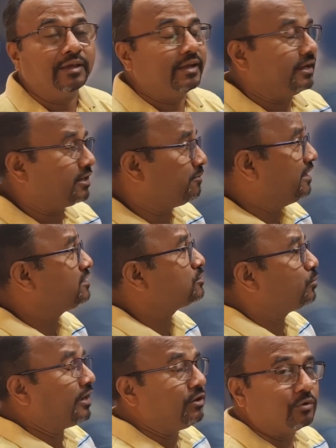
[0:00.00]
It means
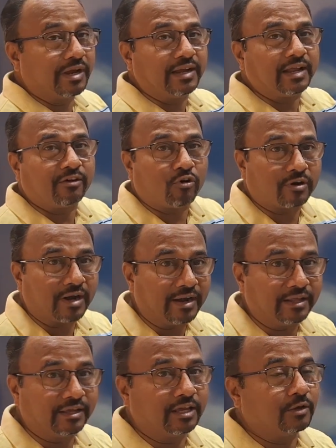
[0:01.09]
when you get a quadratic